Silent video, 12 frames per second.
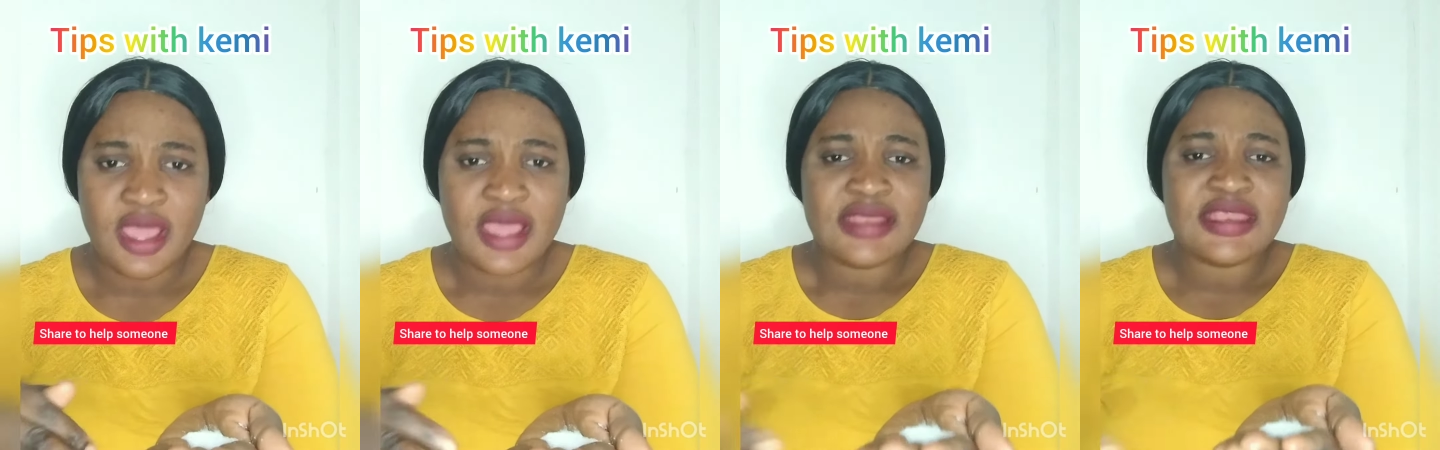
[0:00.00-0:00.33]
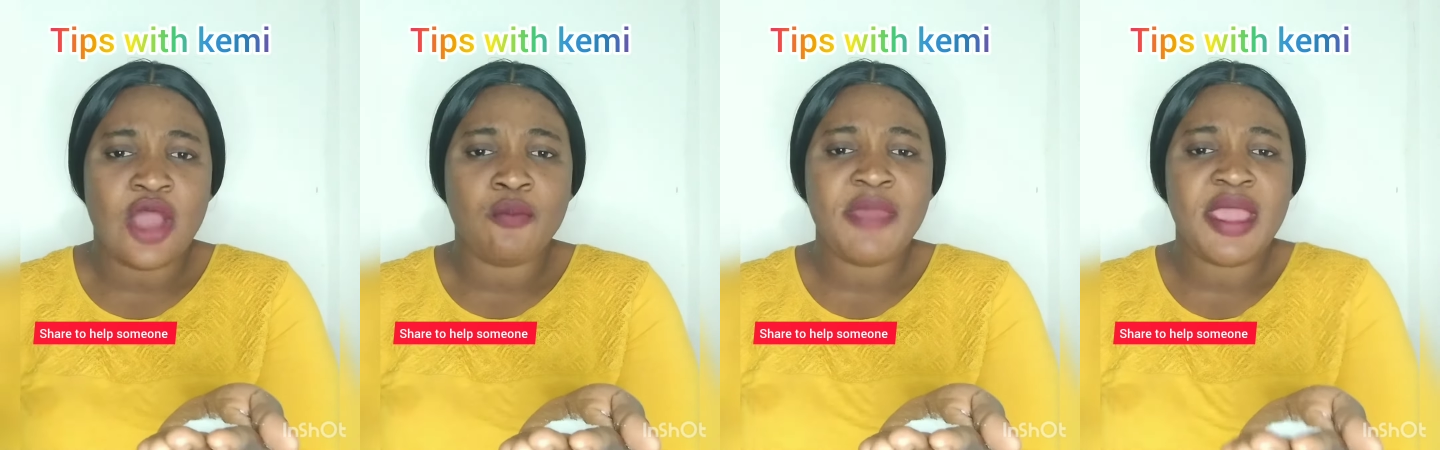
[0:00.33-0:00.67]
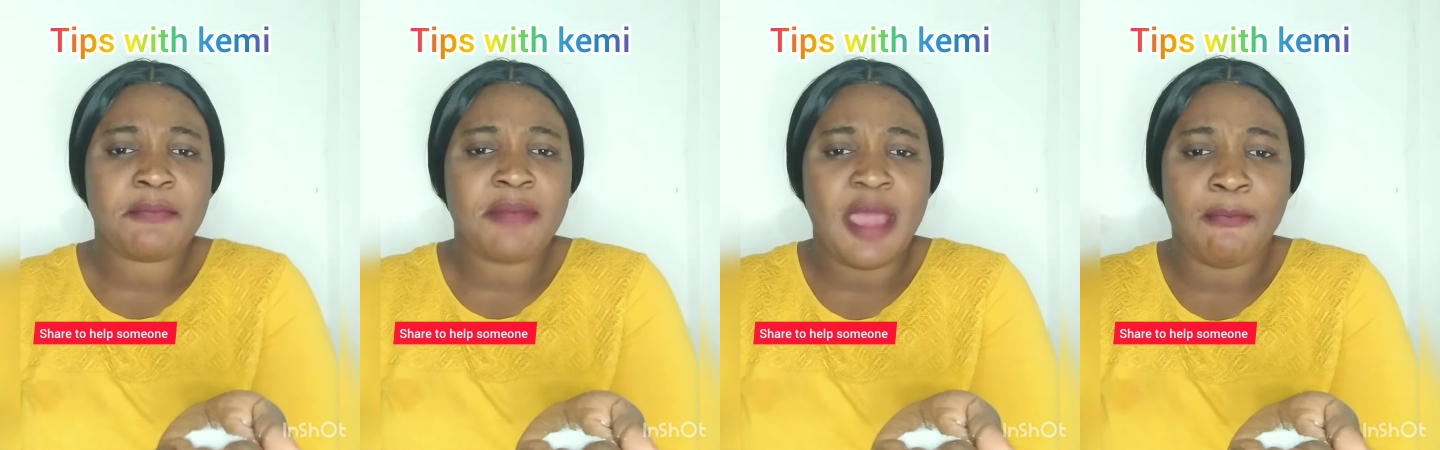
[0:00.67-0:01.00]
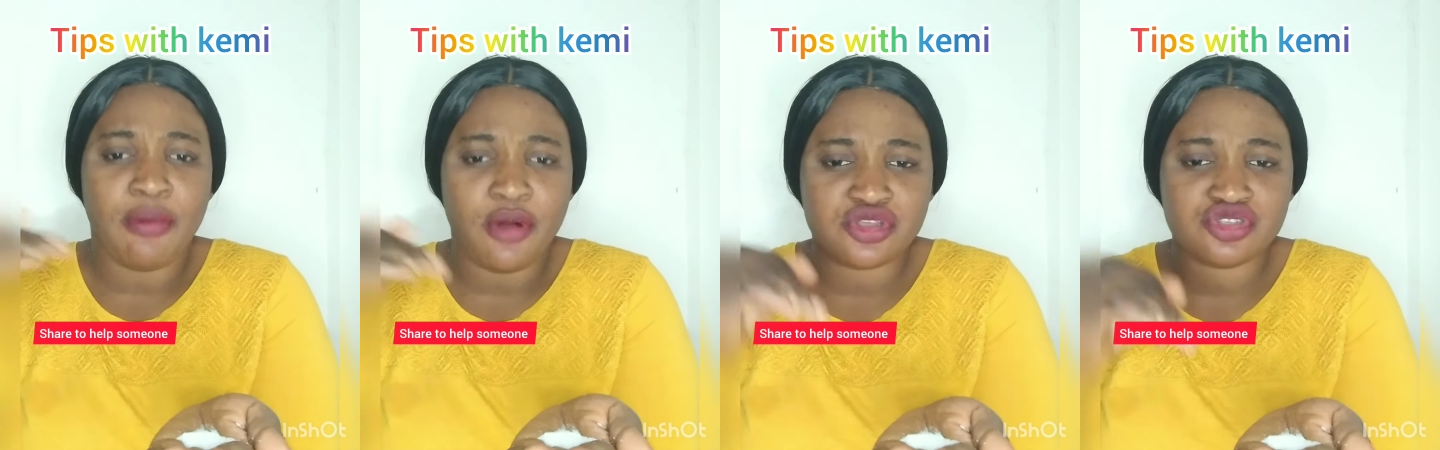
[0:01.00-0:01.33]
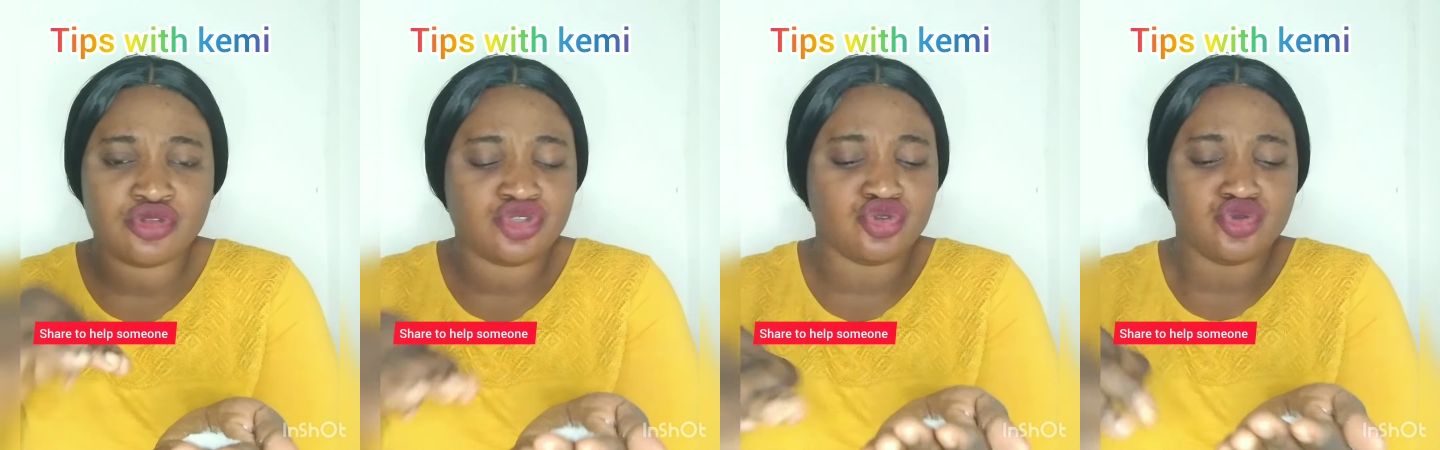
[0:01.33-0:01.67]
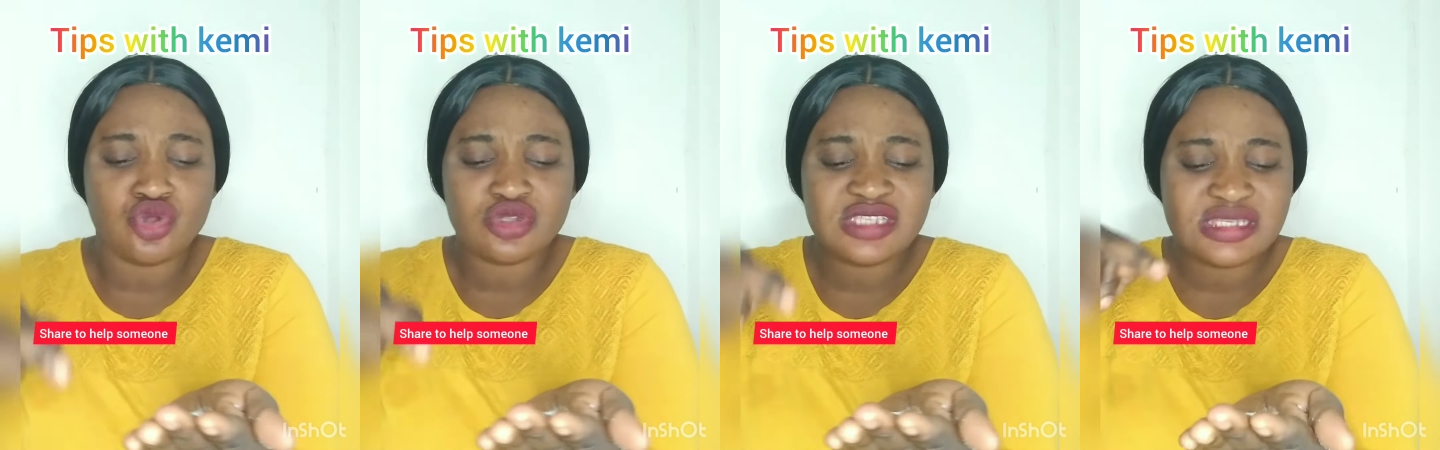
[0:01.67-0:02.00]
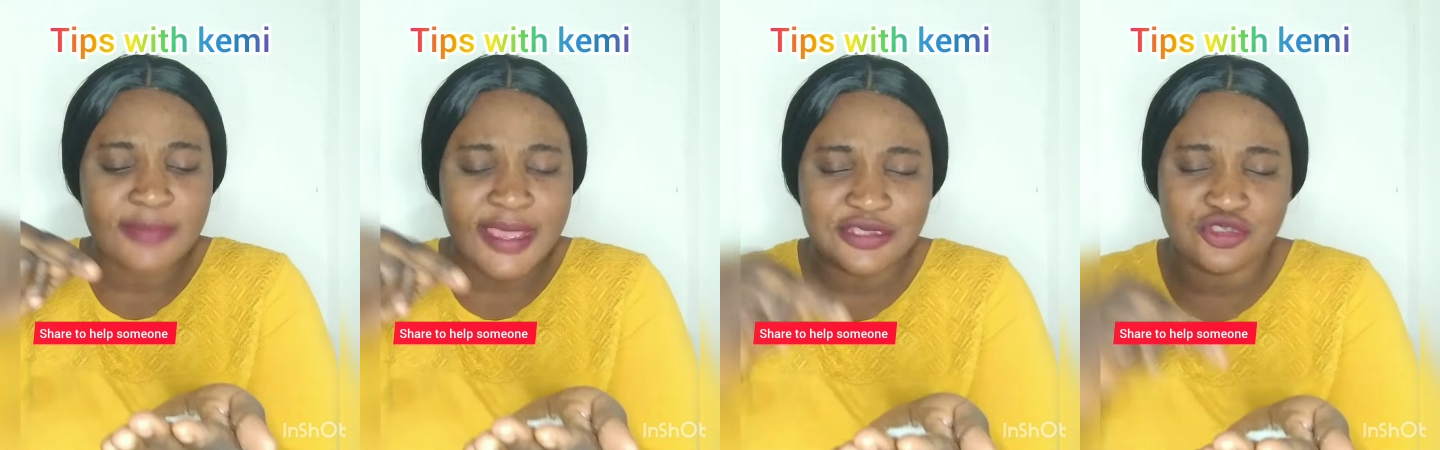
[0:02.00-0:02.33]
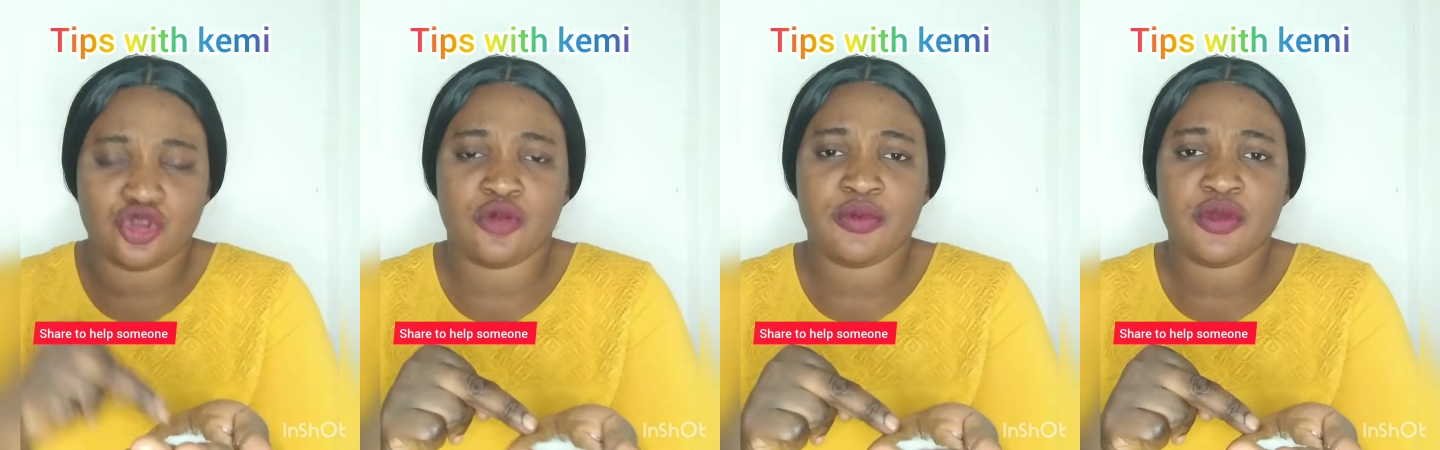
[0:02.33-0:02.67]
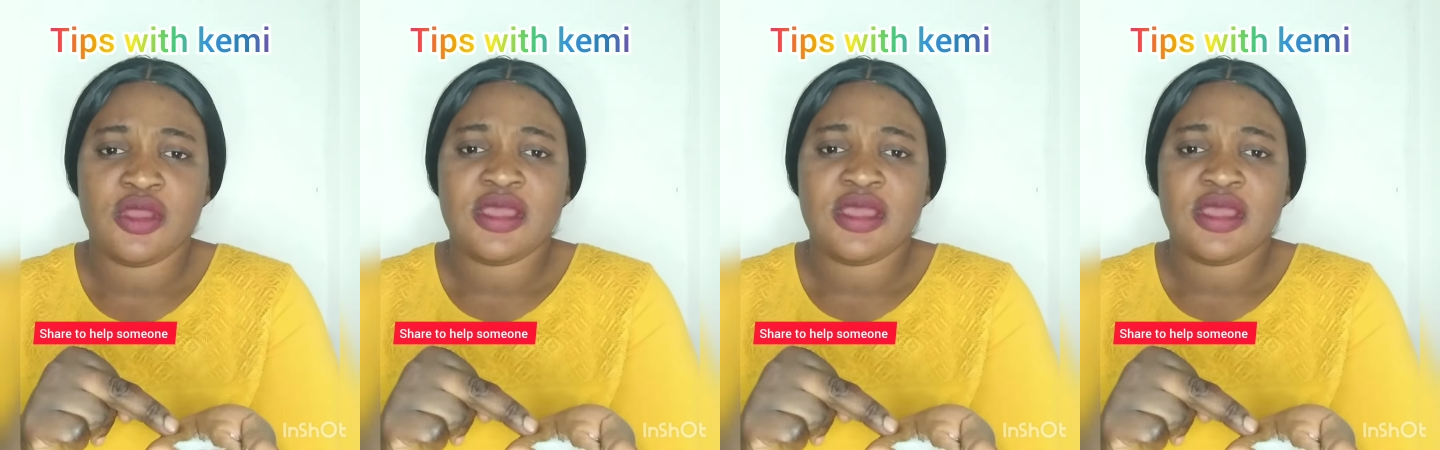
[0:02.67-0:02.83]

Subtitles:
that will make my boss not to notice my job,